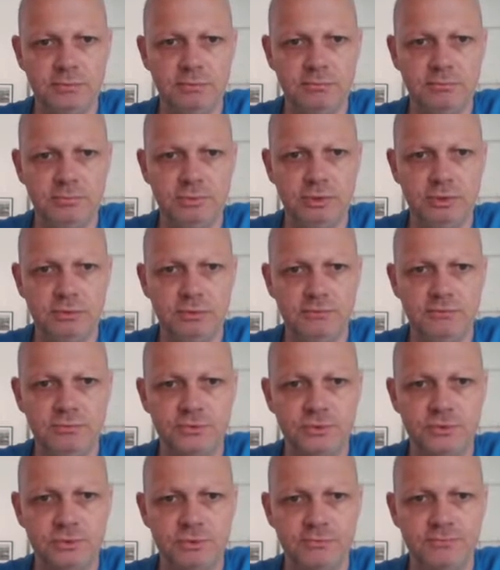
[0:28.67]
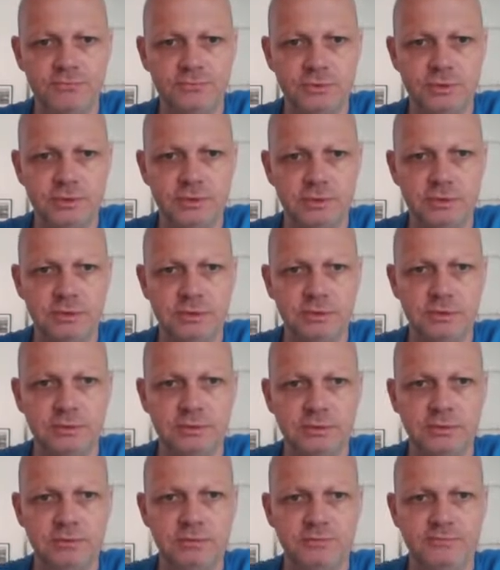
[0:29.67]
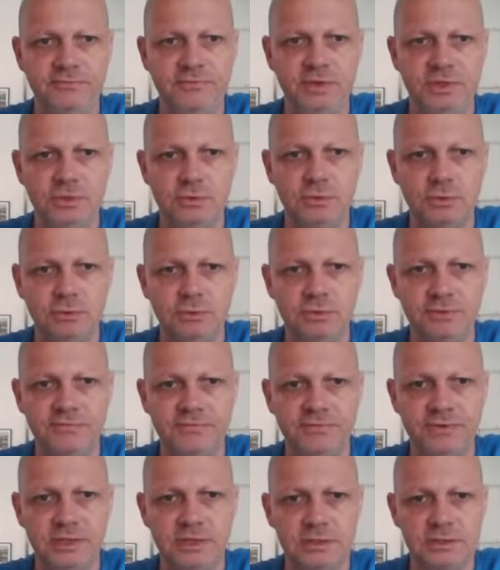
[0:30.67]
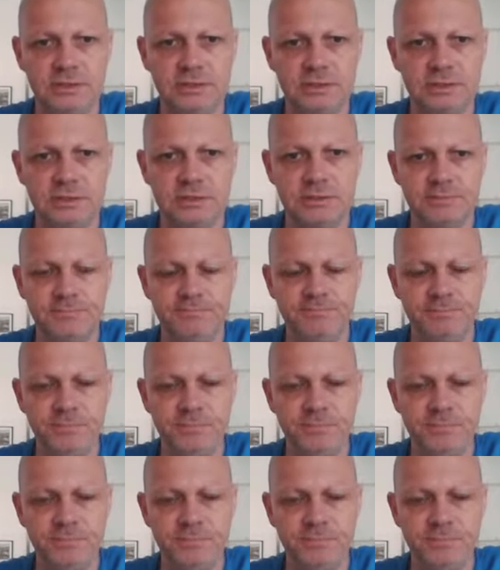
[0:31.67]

moves of the Philidor defense.